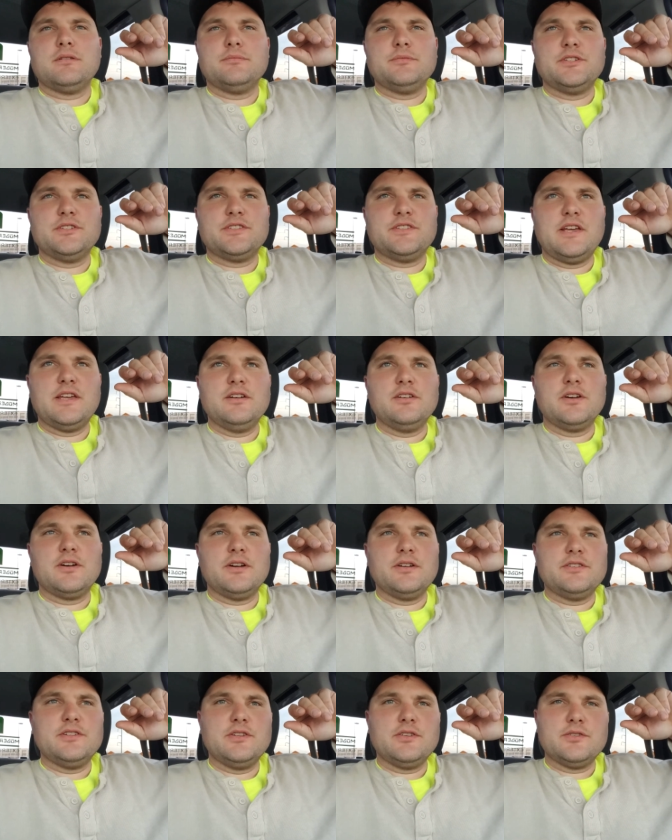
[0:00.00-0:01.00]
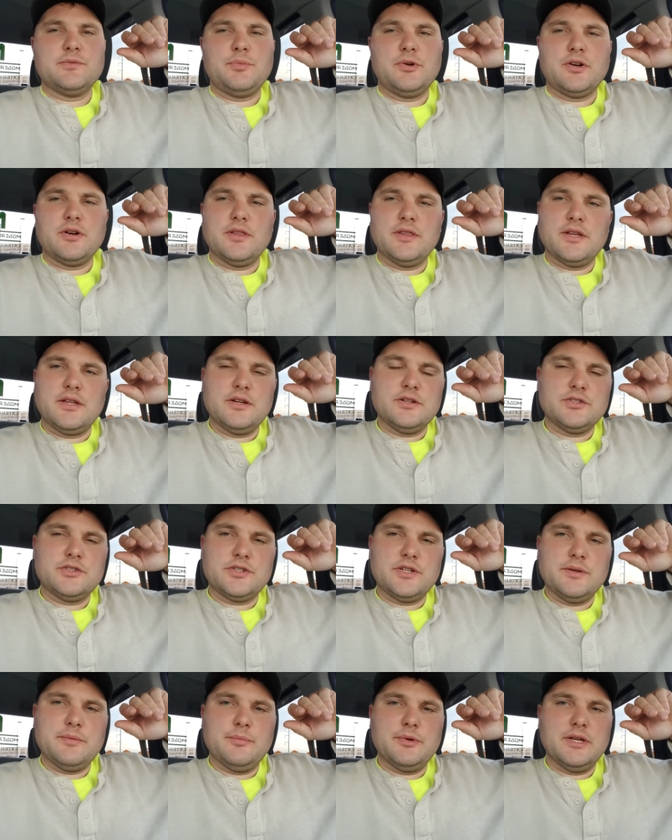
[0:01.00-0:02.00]
Just tailor it to your part of the
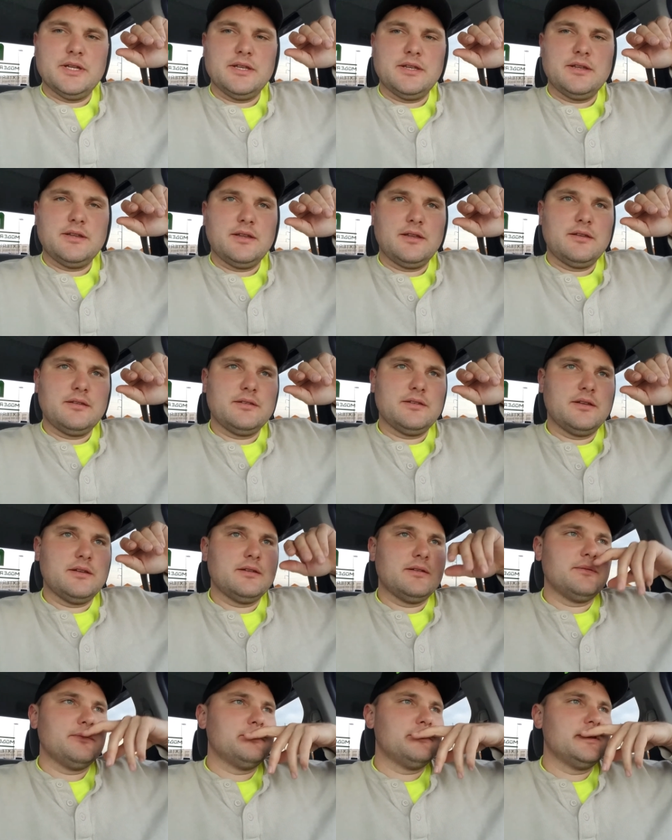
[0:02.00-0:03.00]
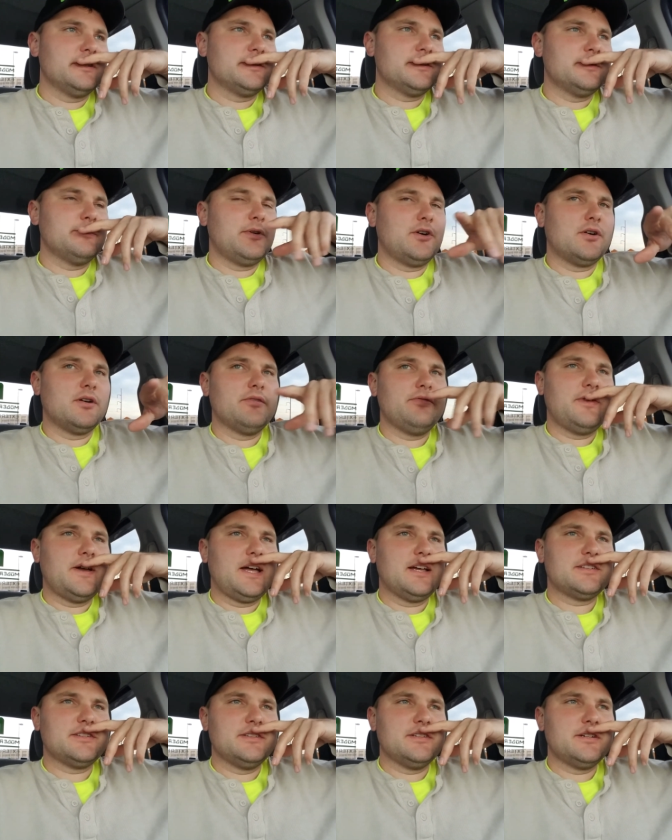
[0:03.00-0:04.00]
country, but there's some hard
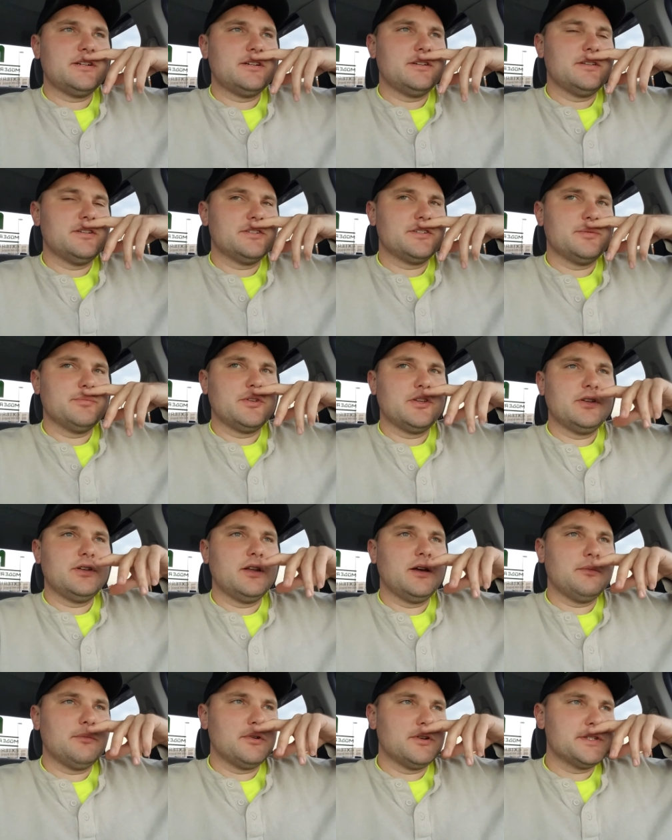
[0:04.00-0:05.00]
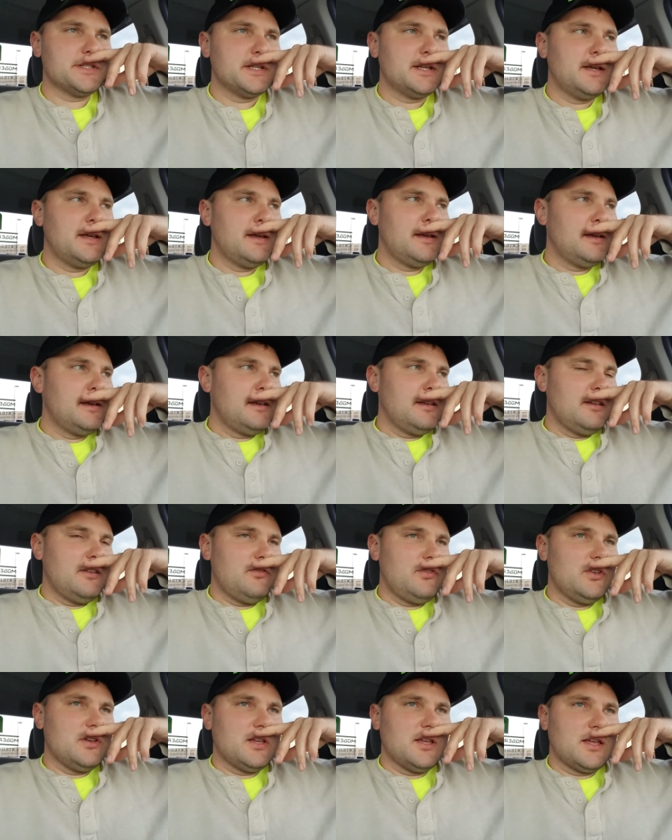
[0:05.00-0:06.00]
facts there, and there's some good numbers.
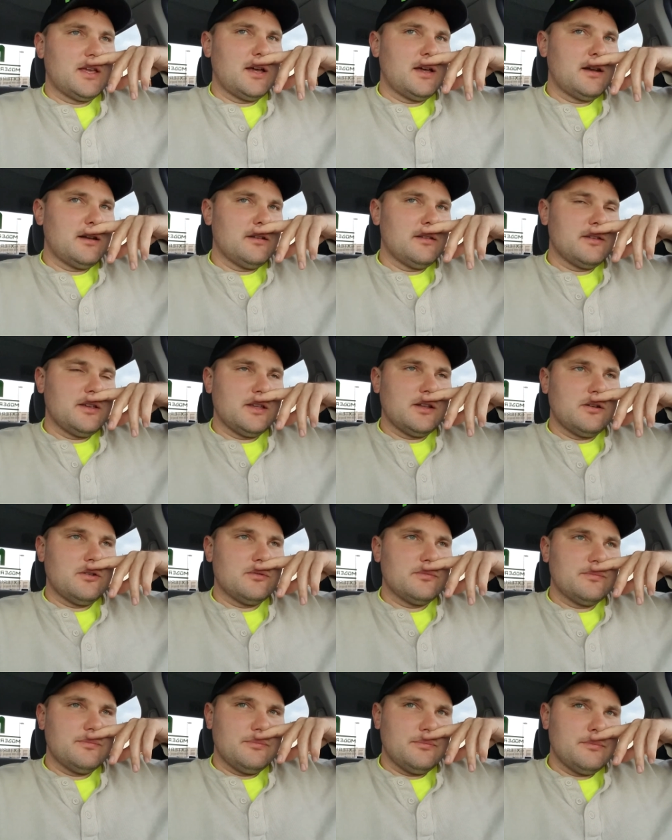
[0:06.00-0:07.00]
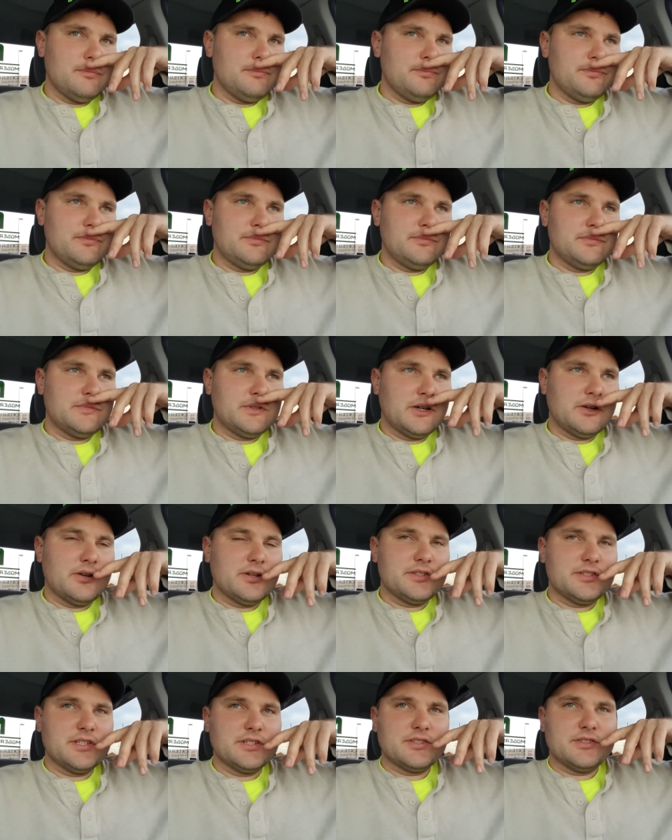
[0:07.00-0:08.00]
If you can kind of, turn a
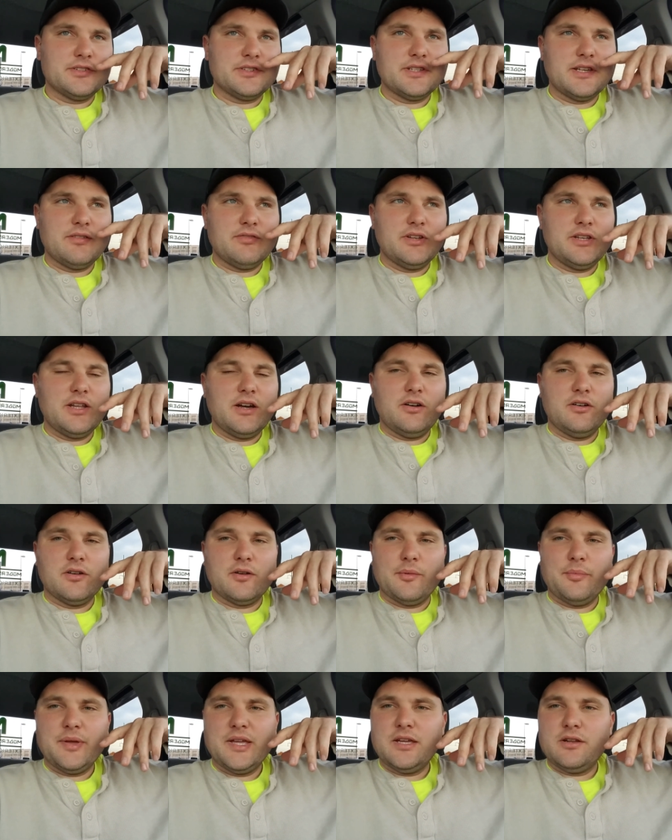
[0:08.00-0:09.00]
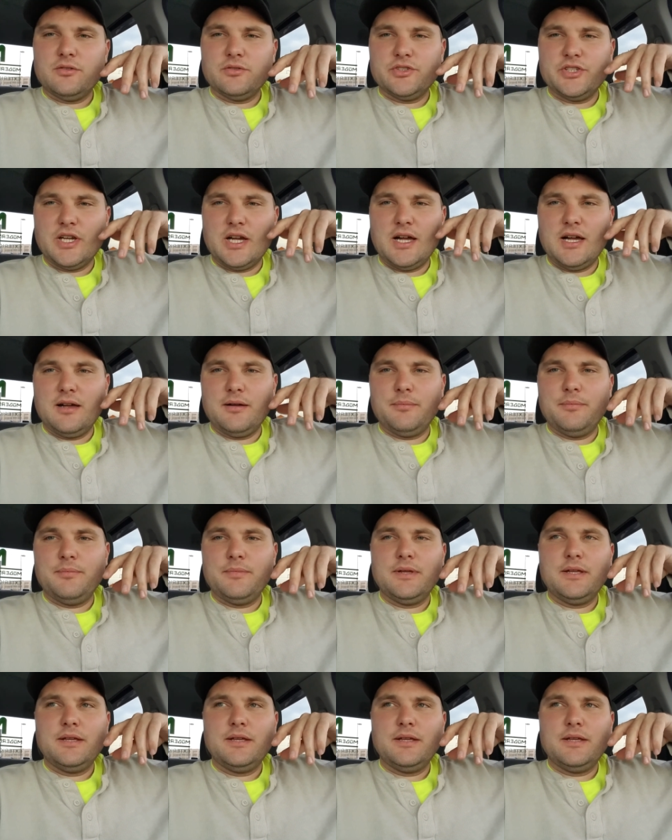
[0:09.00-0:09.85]
$6 or $7 a panel job